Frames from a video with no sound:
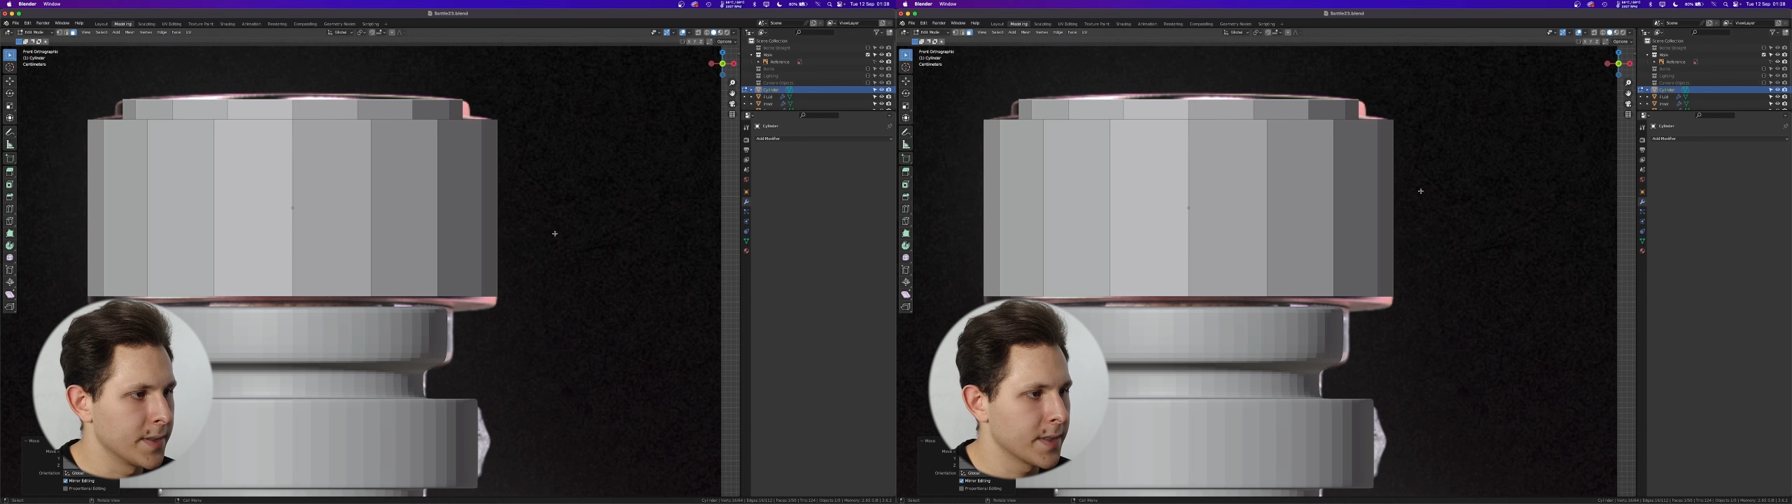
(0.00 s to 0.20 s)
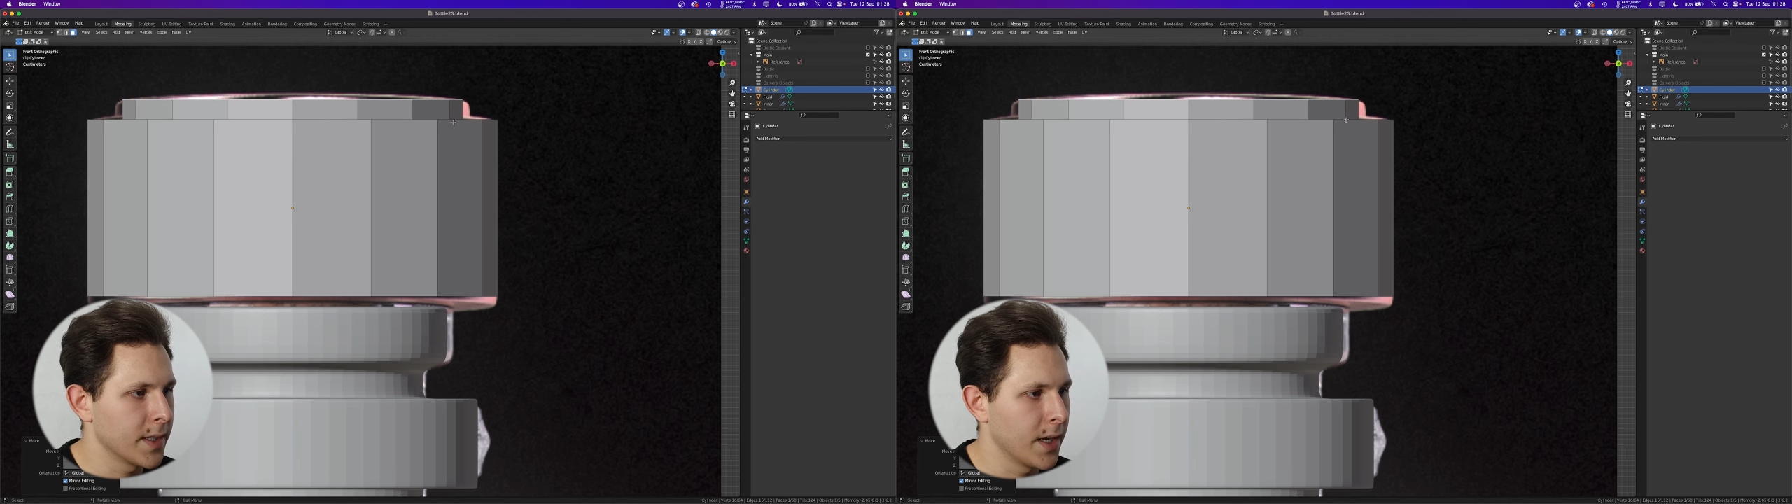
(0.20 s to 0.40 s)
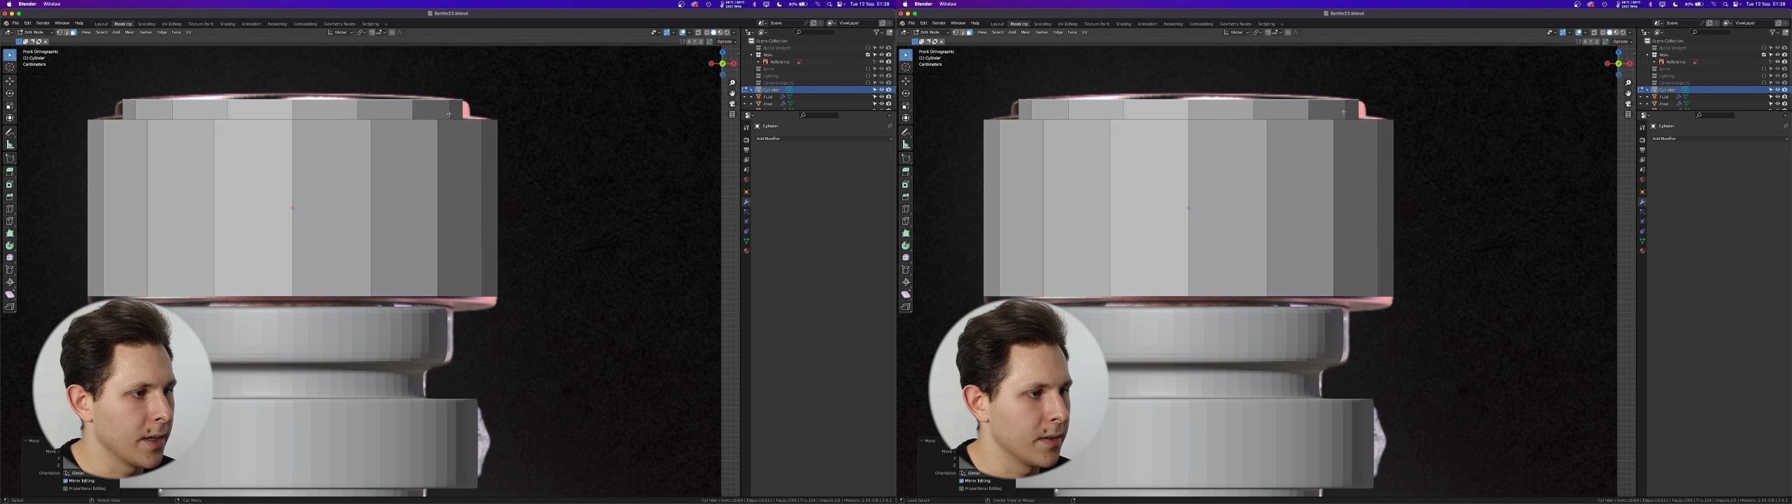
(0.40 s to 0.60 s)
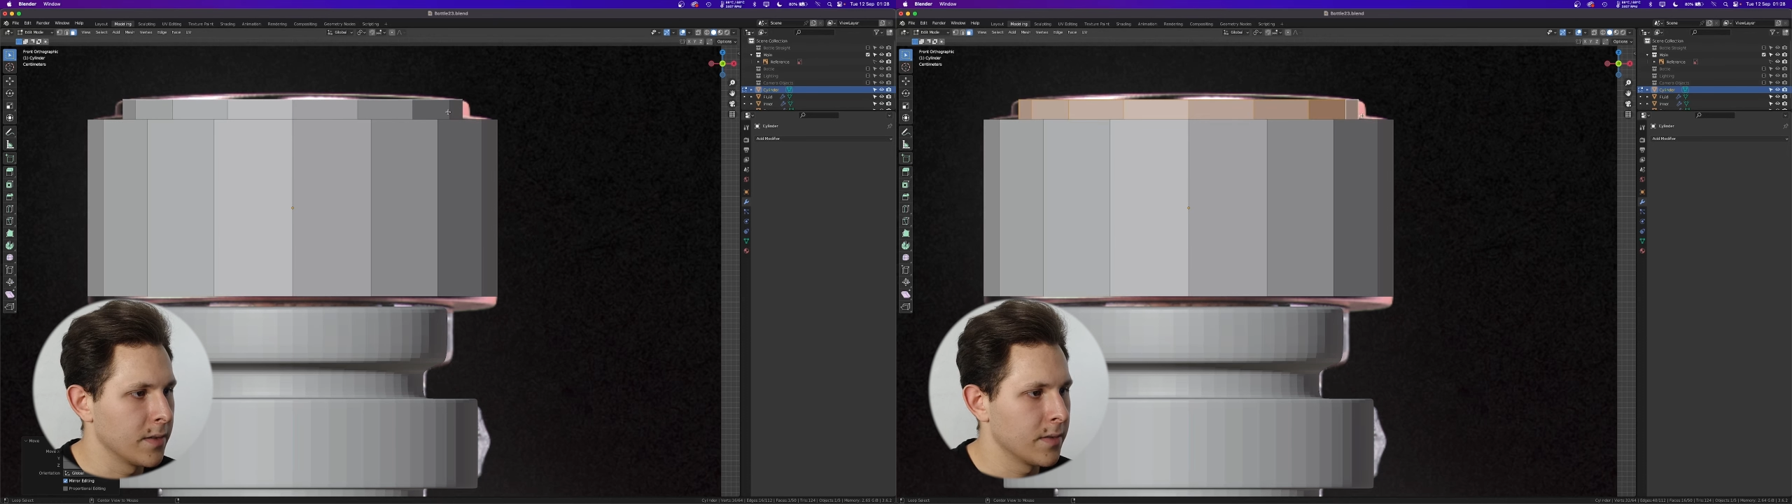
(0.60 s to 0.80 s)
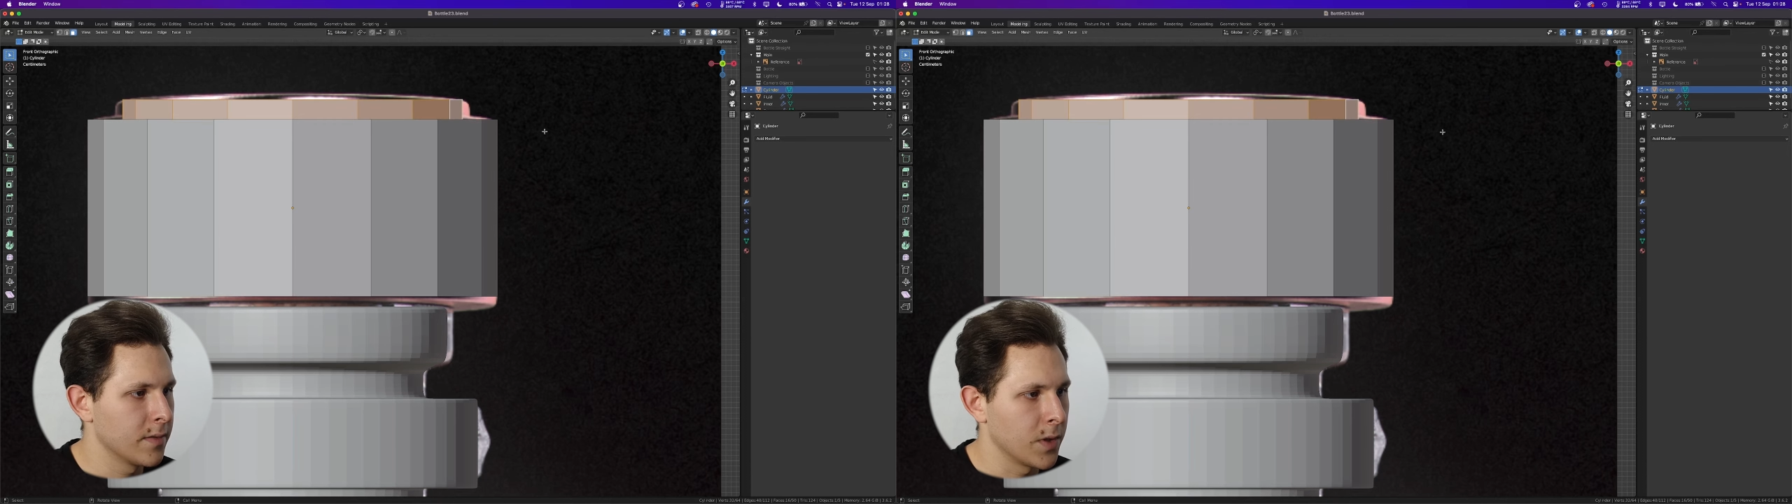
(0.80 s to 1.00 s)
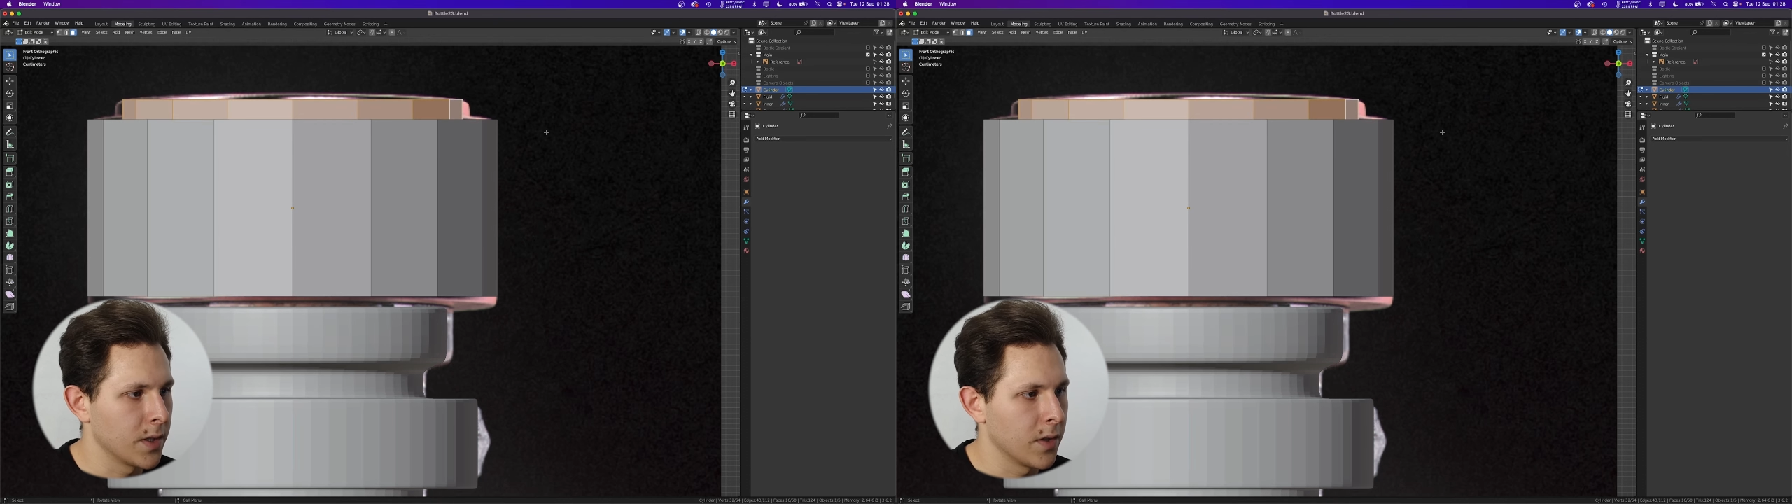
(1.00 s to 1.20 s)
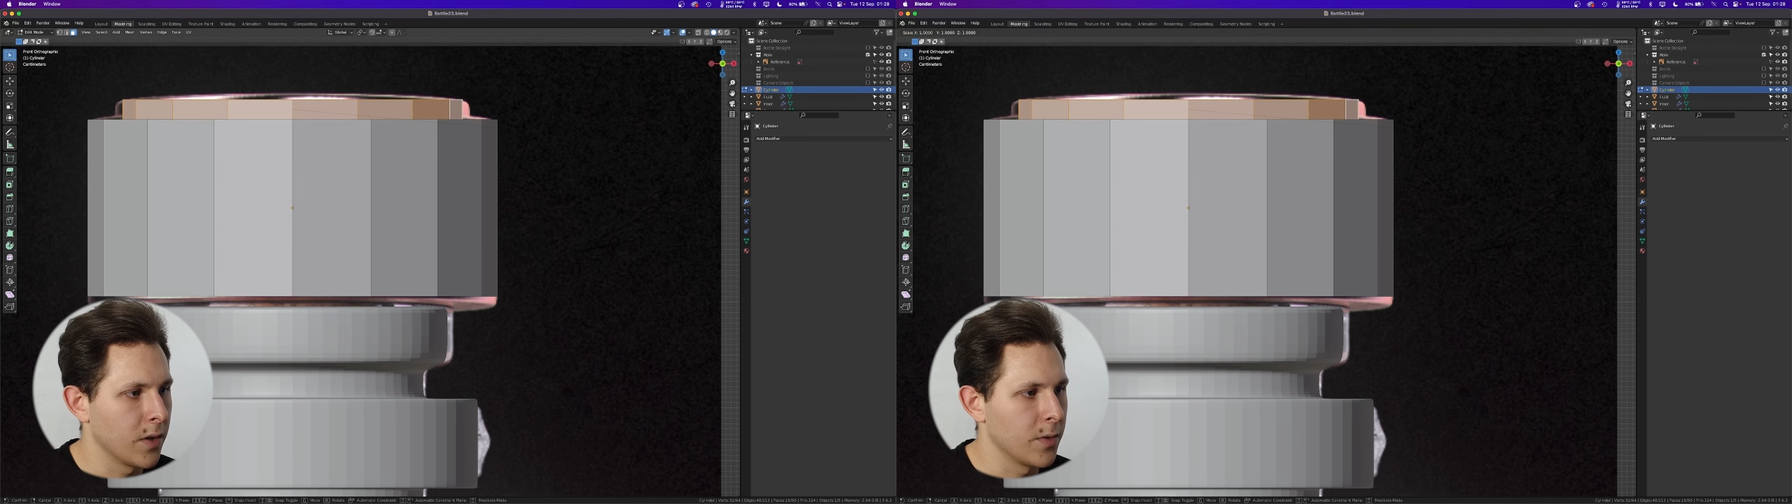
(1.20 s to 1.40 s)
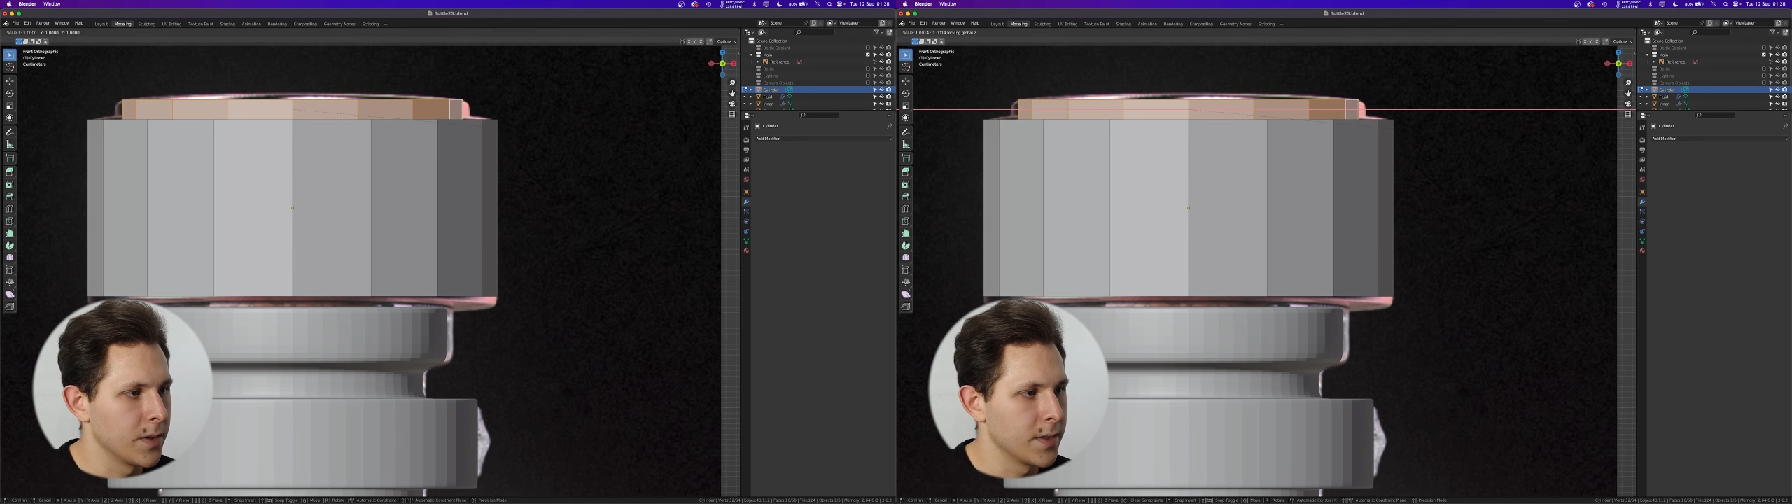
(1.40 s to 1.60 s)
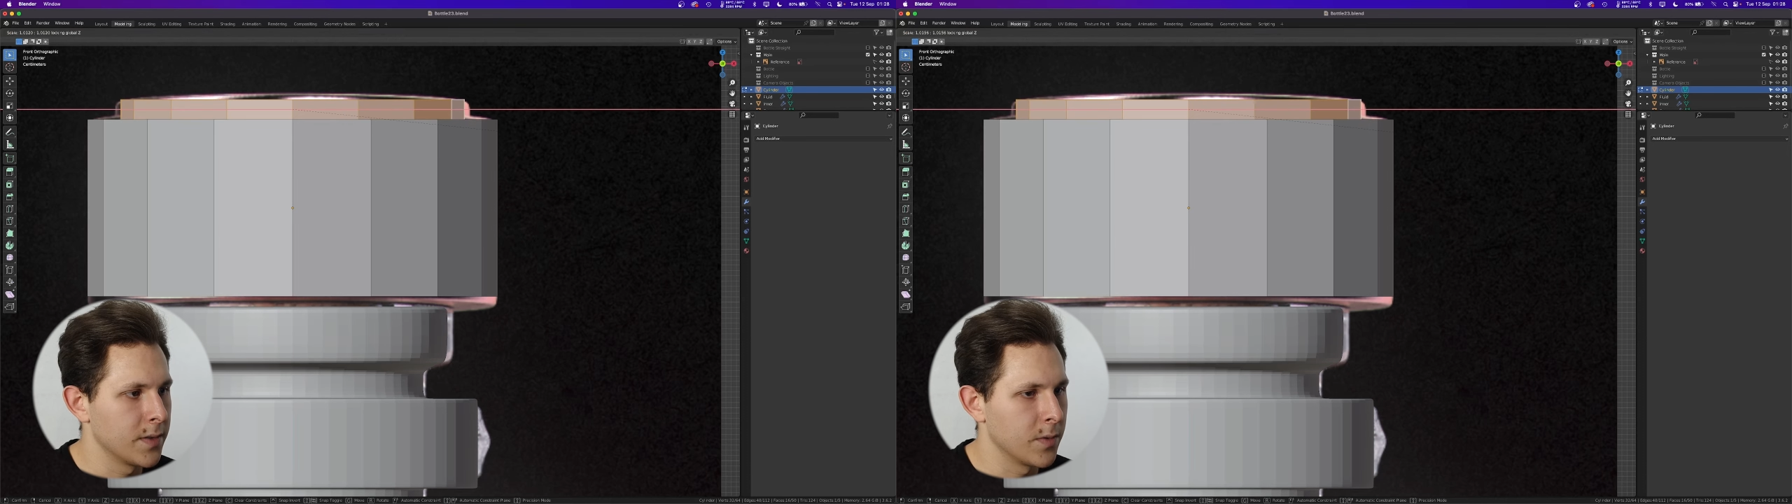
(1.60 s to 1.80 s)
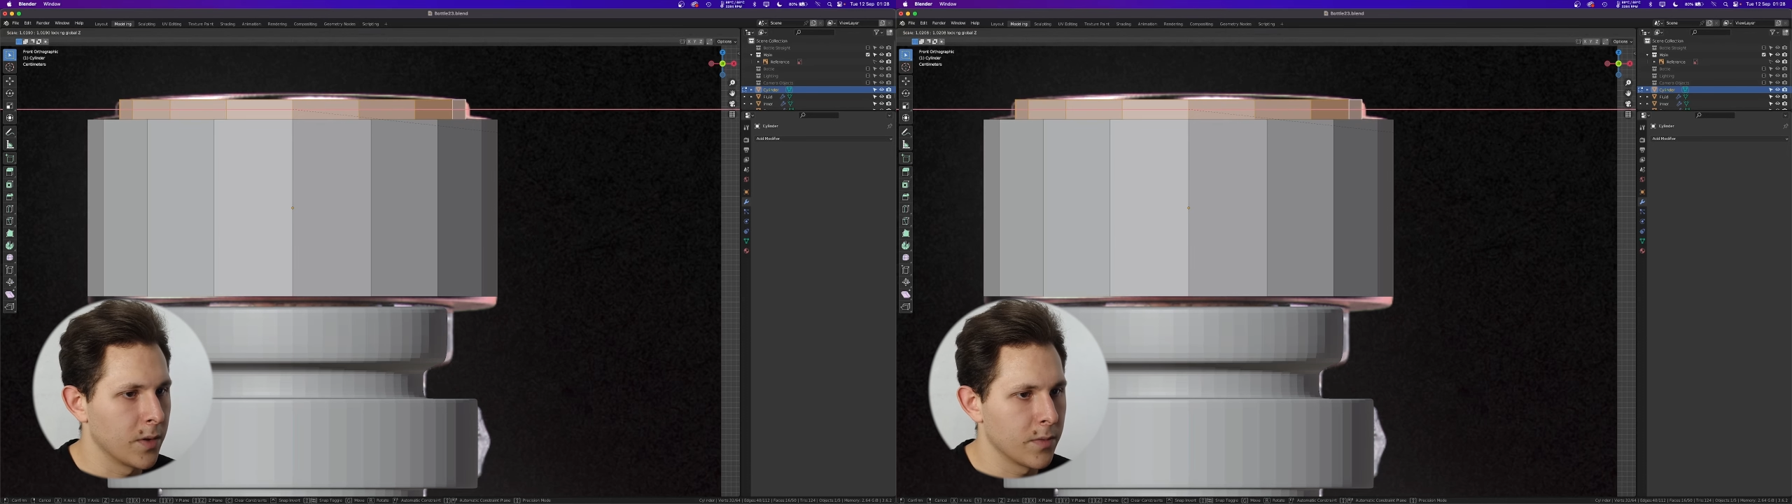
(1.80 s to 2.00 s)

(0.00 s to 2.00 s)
scale. We can always,